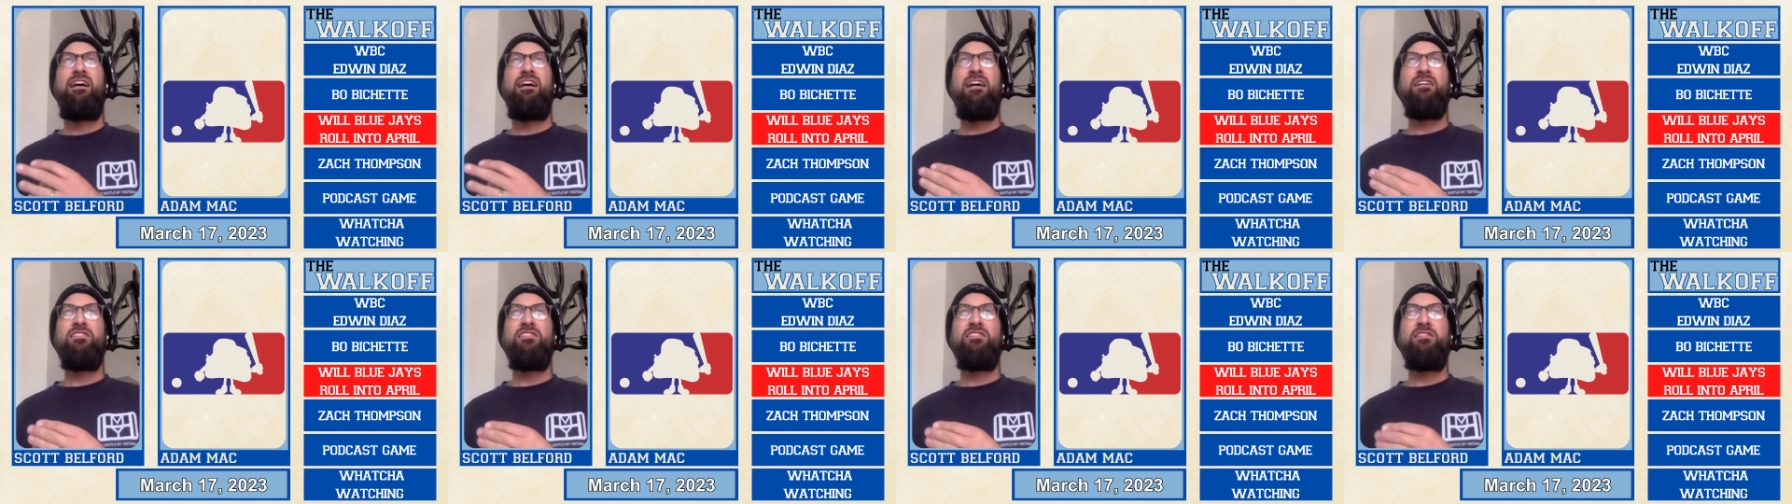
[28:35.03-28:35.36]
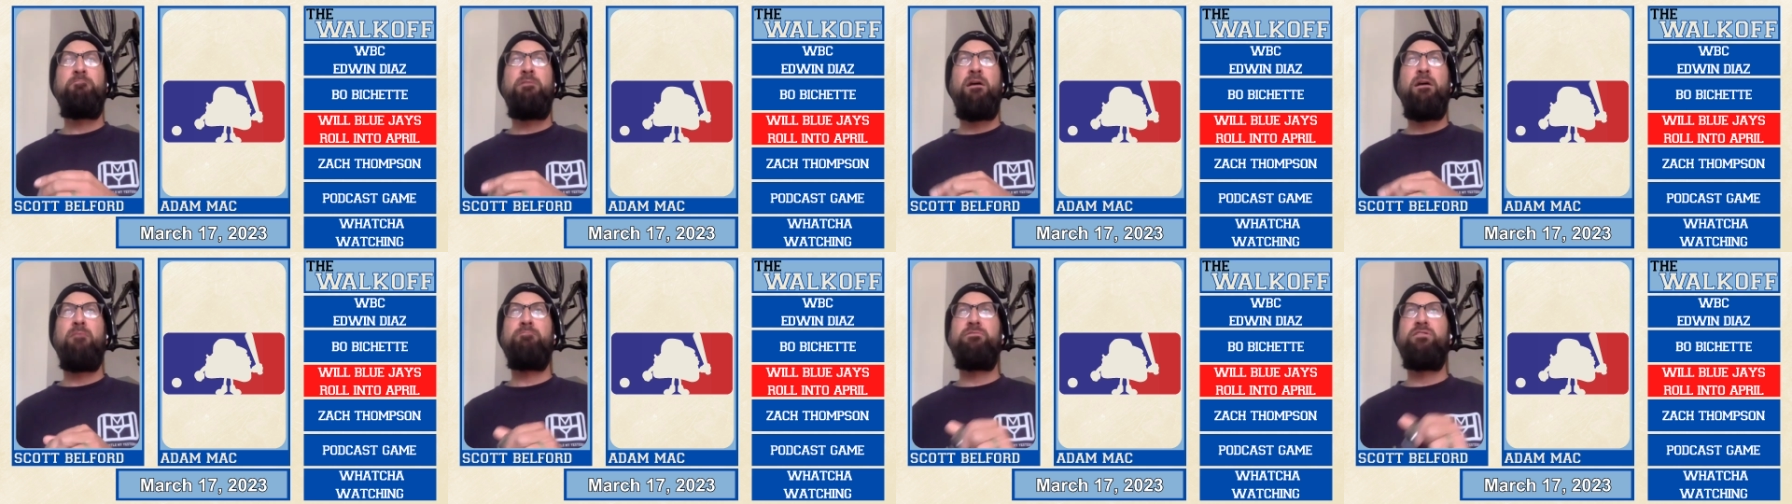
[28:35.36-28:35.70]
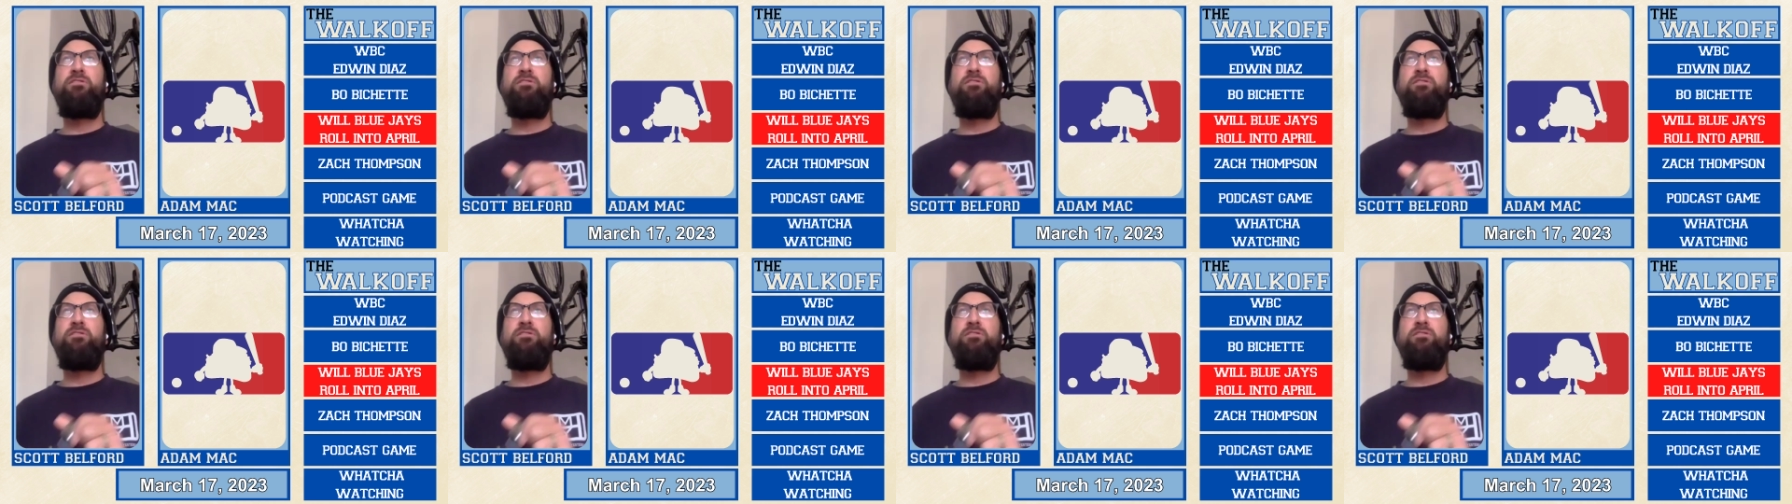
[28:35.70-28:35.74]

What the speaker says: How's the pup